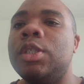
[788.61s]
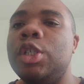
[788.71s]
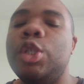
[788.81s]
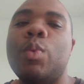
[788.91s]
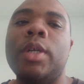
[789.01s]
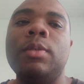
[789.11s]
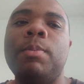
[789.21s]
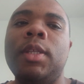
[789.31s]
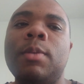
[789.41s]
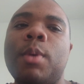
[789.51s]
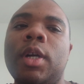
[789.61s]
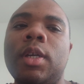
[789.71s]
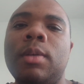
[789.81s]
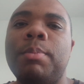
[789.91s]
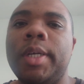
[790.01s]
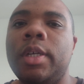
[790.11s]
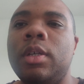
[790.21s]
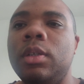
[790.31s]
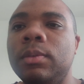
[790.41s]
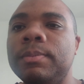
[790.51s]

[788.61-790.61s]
should you want to beat the market. But